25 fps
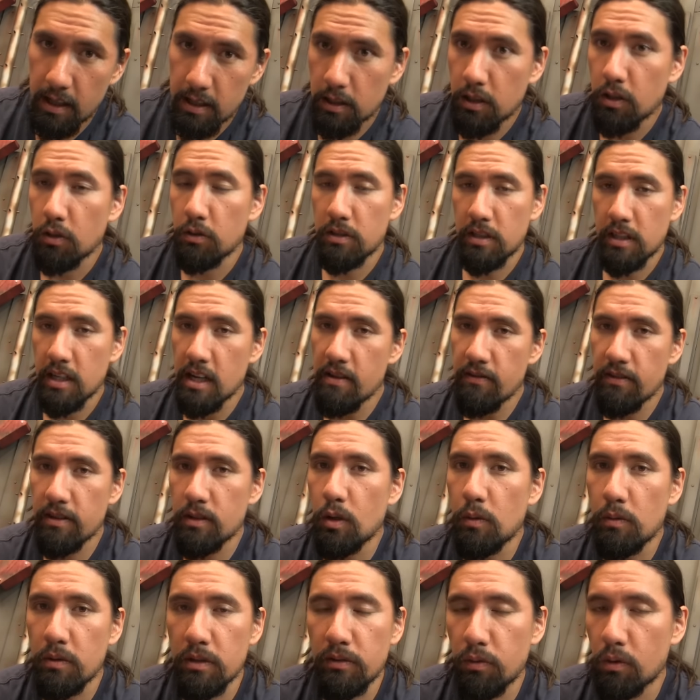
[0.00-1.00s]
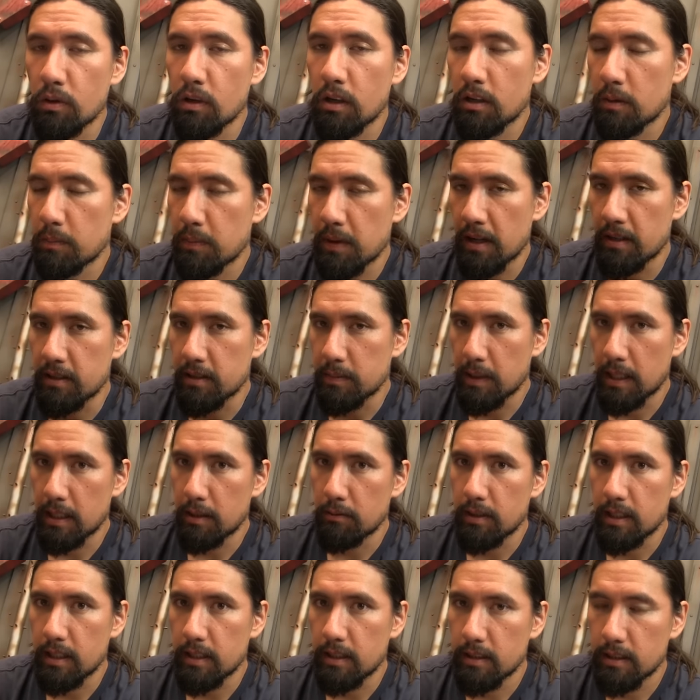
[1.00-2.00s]
So Steve is almost 400 pounds, by
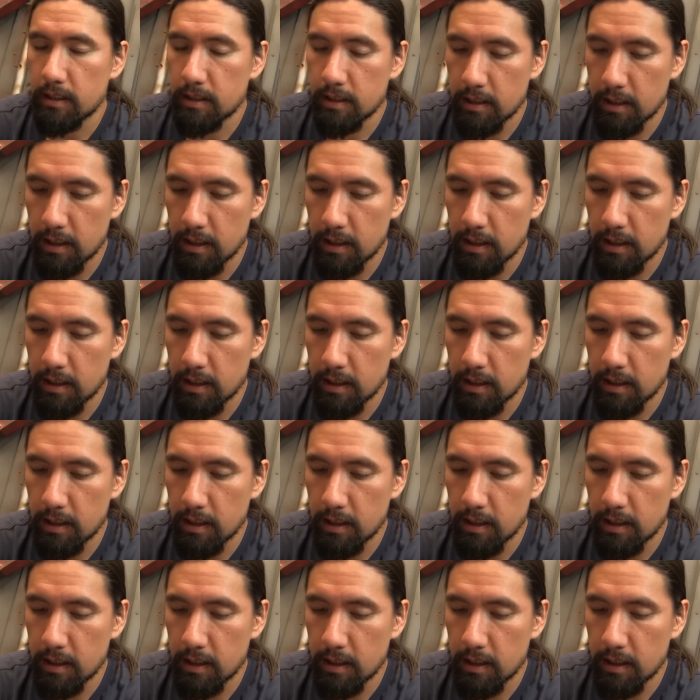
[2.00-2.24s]
the way.